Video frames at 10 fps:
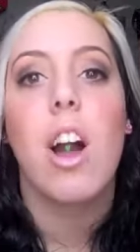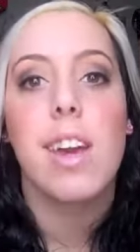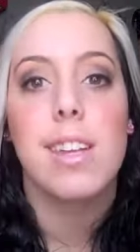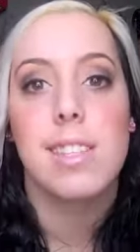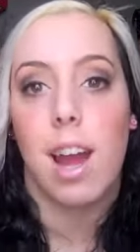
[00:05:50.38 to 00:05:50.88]

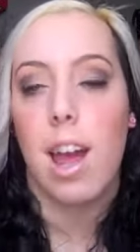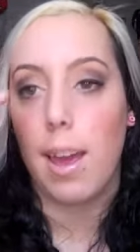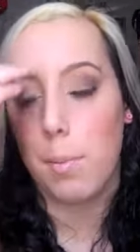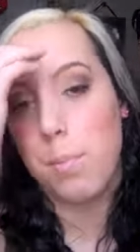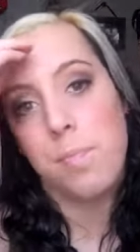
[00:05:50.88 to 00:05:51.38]
longest
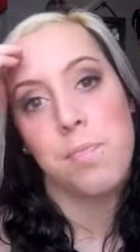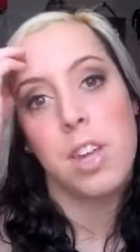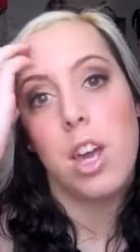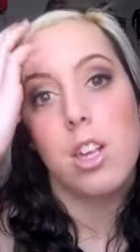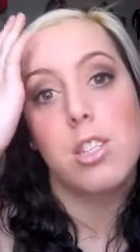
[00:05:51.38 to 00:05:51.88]
time.
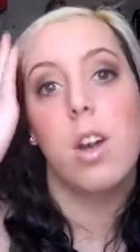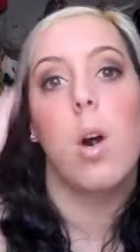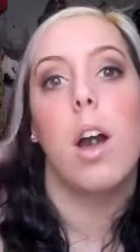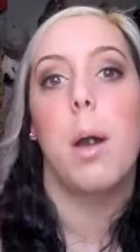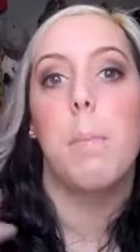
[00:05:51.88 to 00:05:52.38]
So,
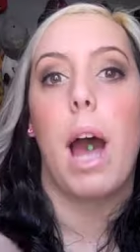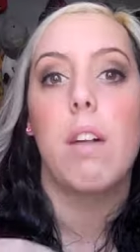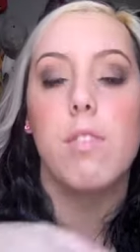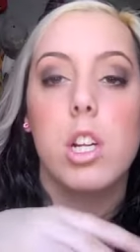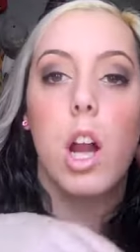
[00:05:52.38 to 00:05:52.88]
um,
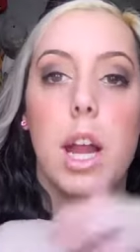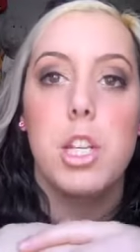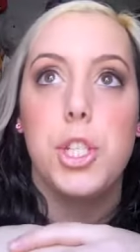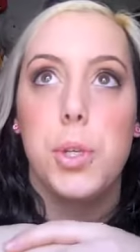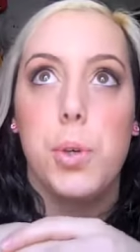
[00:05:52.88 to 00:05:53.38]
after I
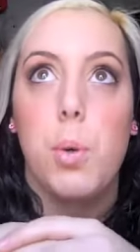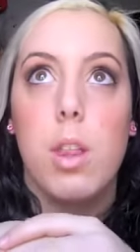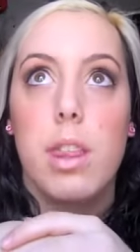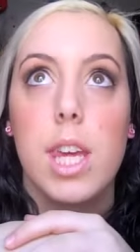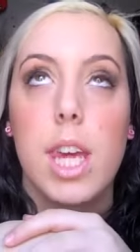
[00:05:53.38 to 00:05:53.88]
do
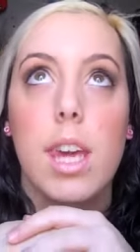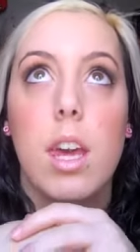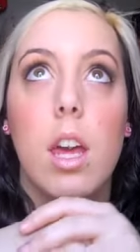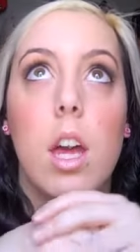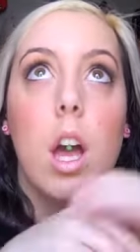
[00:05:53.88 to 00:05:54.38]

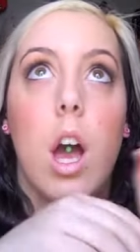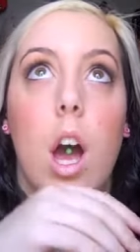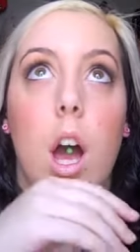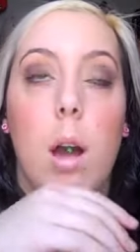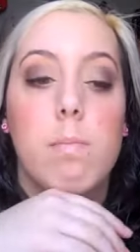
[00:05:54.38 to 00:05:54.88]
the
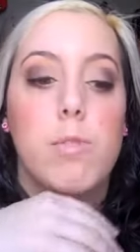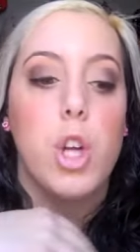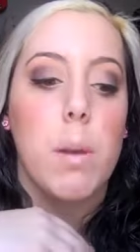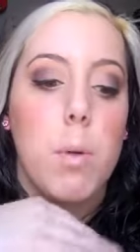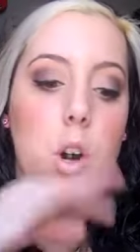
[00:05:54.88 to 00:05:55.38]
um,
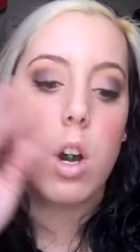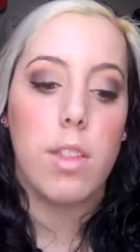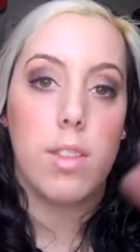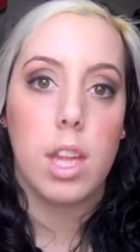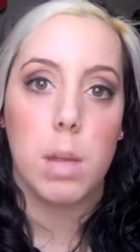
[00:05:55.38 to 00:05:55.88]
treadmill and
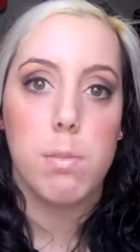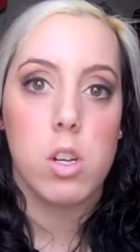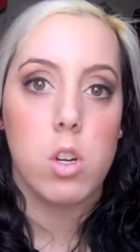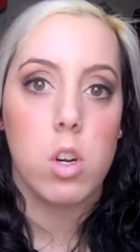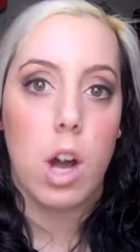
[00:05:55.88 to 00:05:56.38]
then the
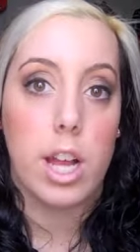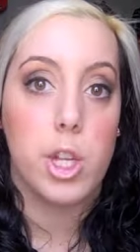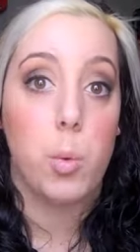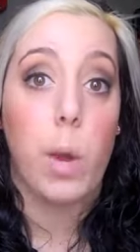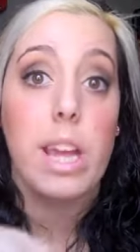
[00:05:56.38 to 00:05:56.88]
elliptical. I
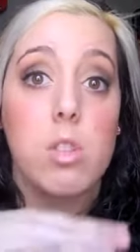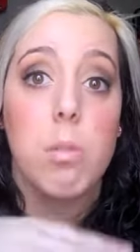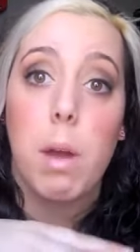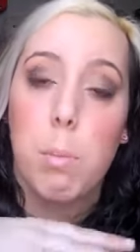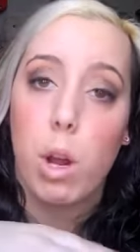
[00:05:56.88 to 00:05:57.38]
do weights
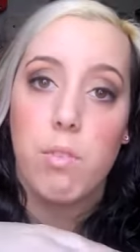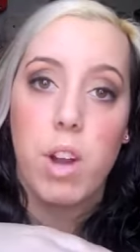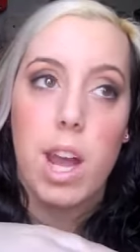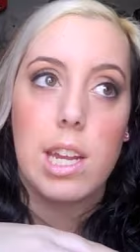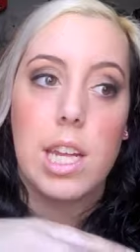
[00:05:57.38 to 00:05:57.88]
with my
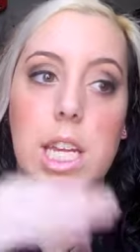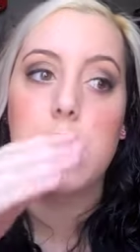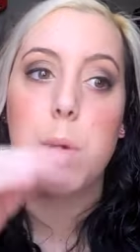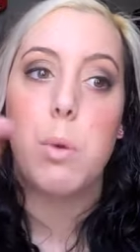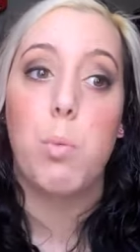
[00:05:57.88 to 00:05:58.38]
boyfriend, and
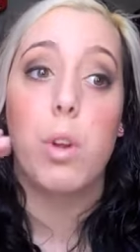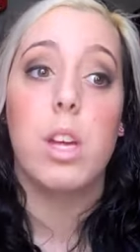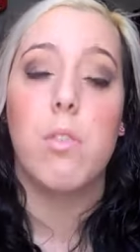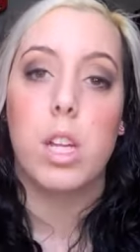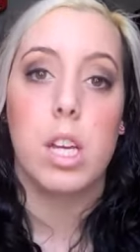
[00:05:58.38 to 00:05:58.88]
he's been
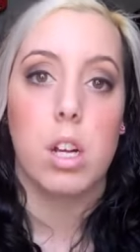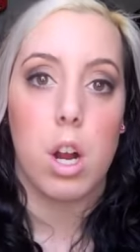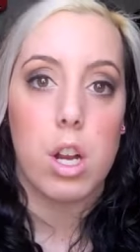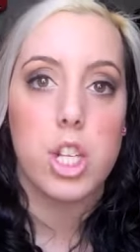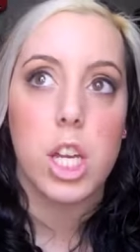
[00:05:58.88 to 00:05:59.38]
really, really
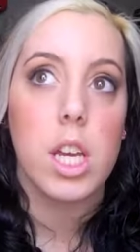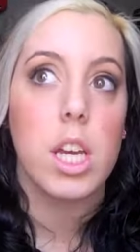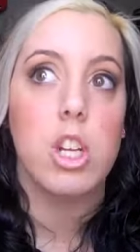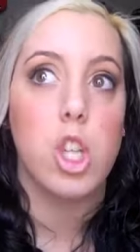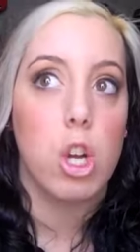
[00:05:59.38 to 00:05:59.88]
encouraging.
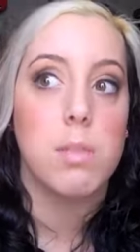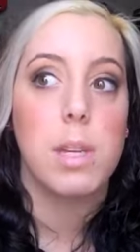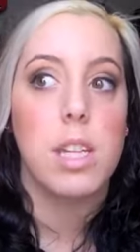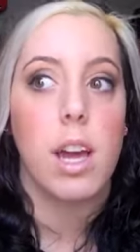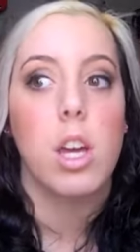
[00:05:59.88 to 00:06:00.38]
He shows
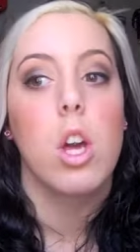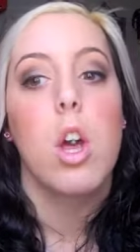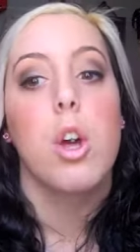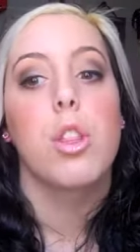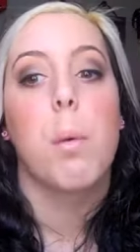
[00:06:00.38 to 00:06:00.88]
me like
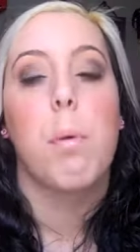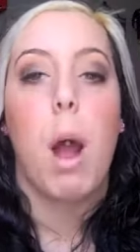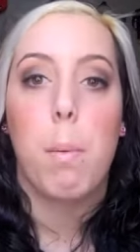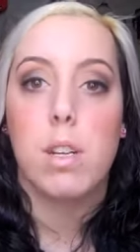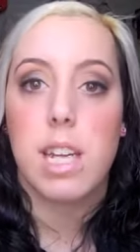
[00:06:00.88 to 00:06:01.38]
the
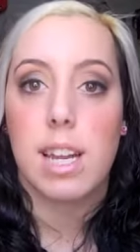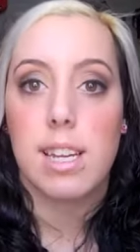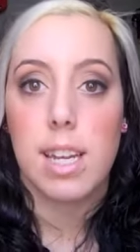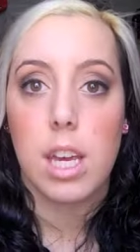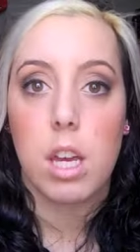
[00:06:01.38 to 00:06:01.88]
proper
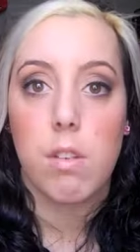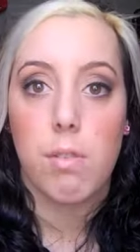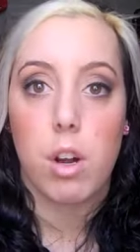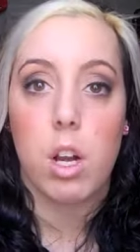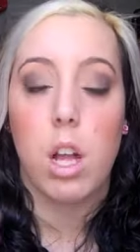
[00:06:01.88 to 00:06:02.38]
technique
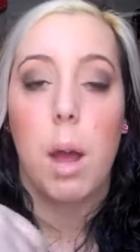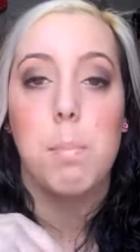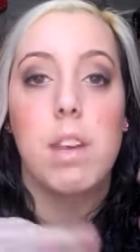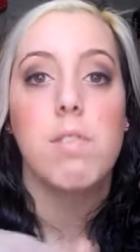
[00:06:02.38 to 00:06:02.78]
for um,